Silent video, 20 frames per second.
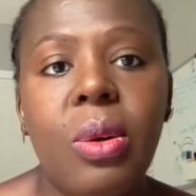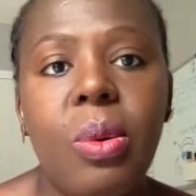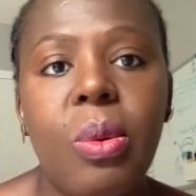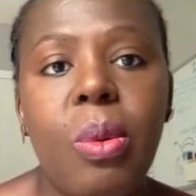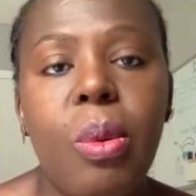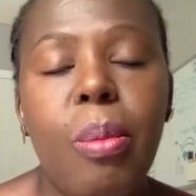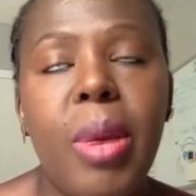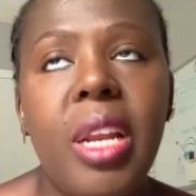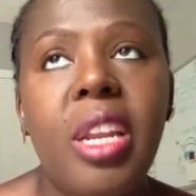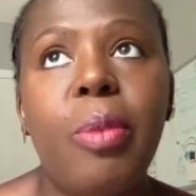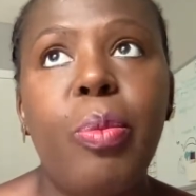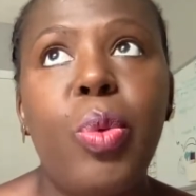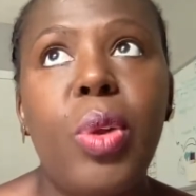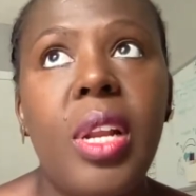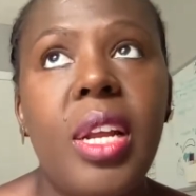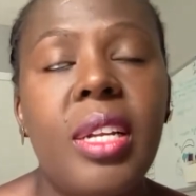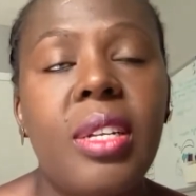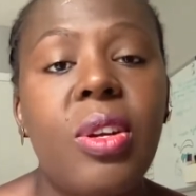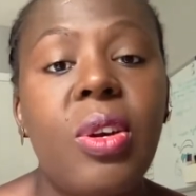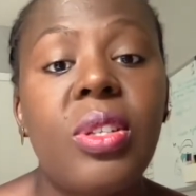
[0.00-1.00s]
So
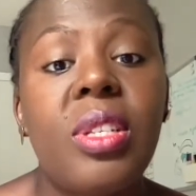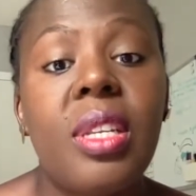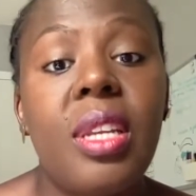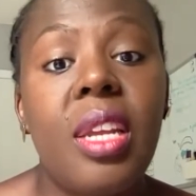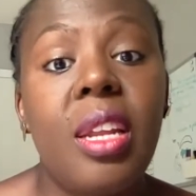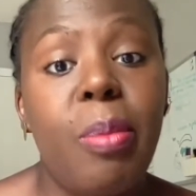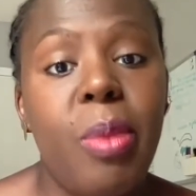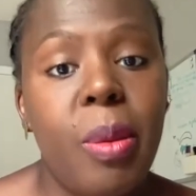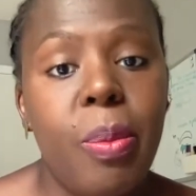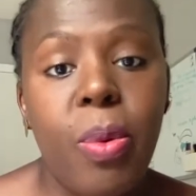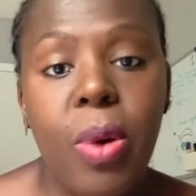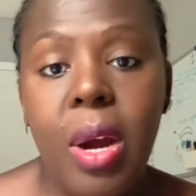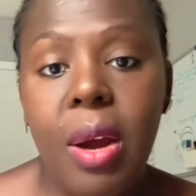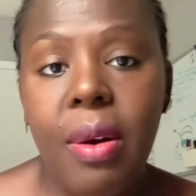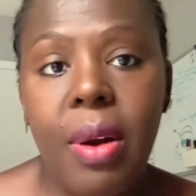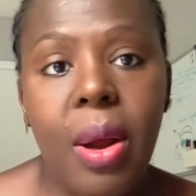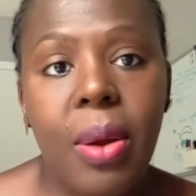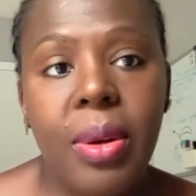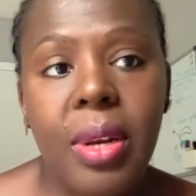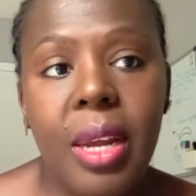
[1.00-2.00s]
manipulators need people
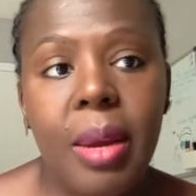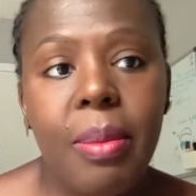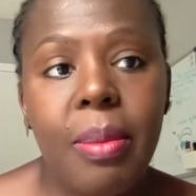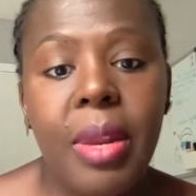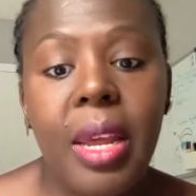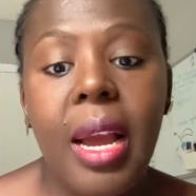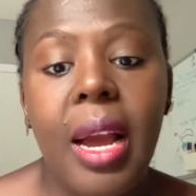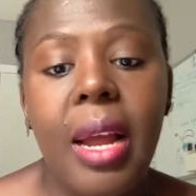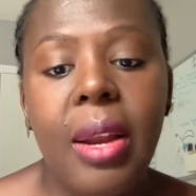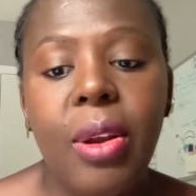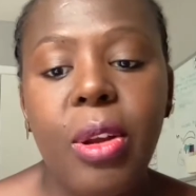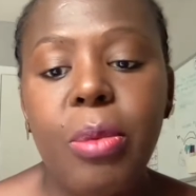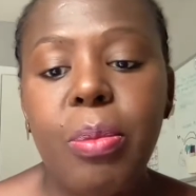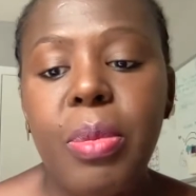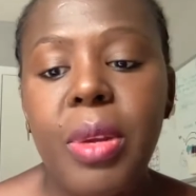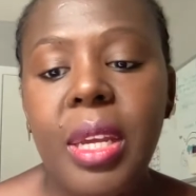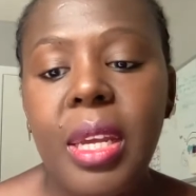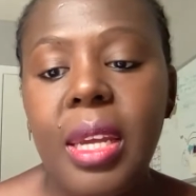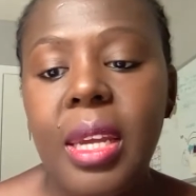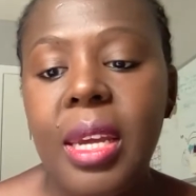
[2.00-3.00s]
around them. They
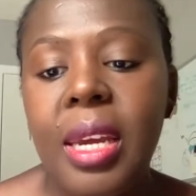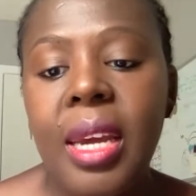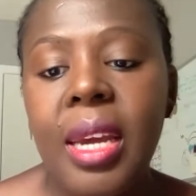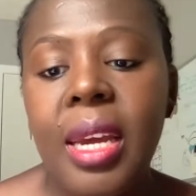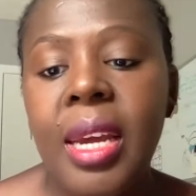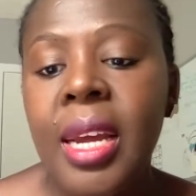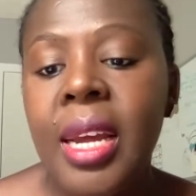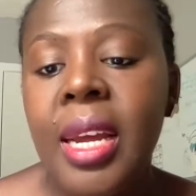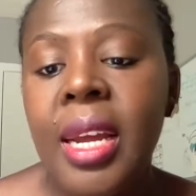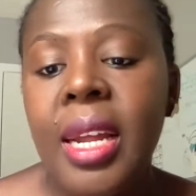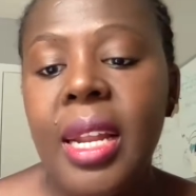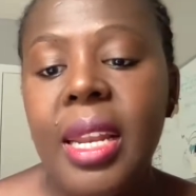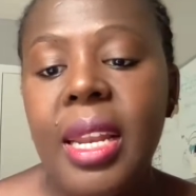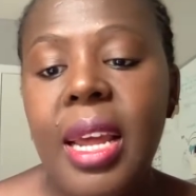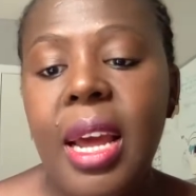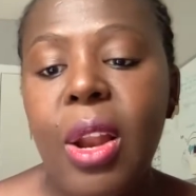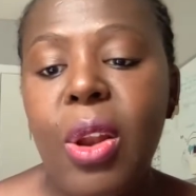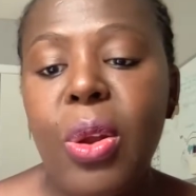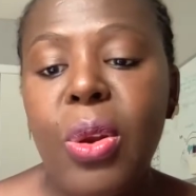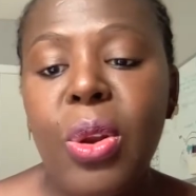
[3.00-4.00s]

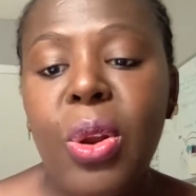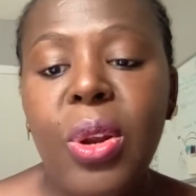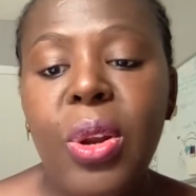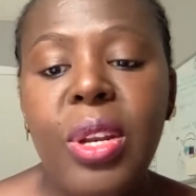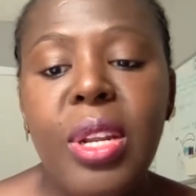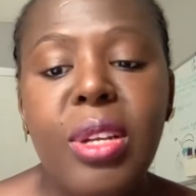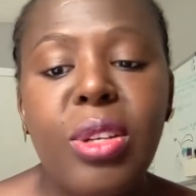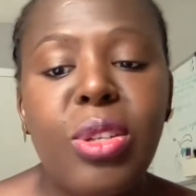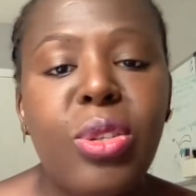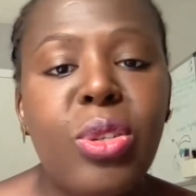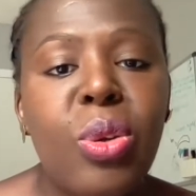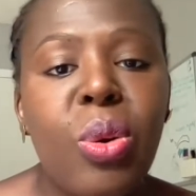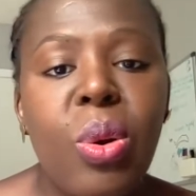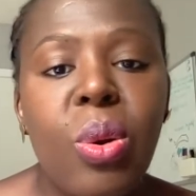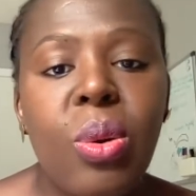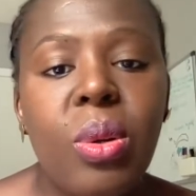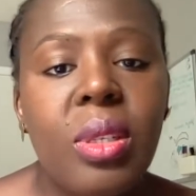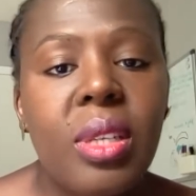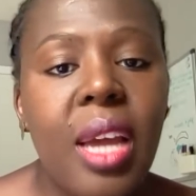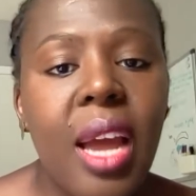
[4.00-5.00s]
are not the
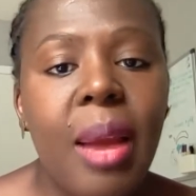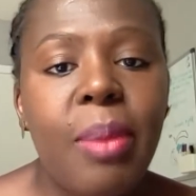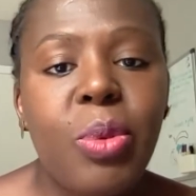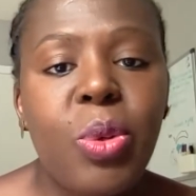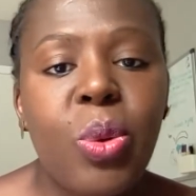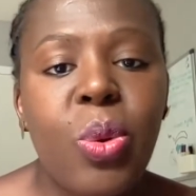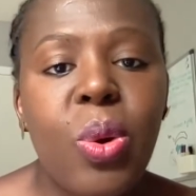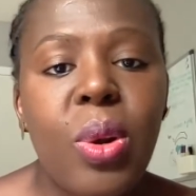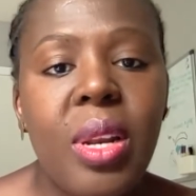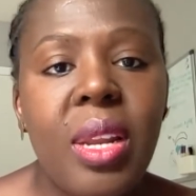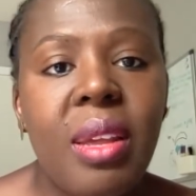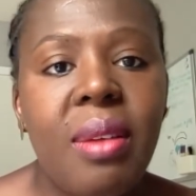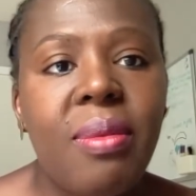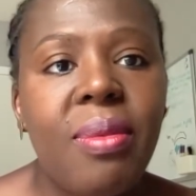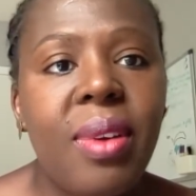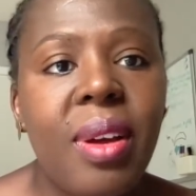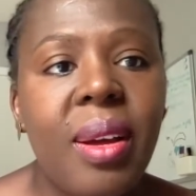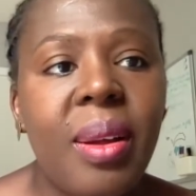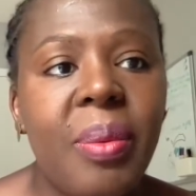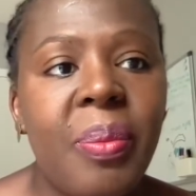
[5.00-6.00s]
solo type to go live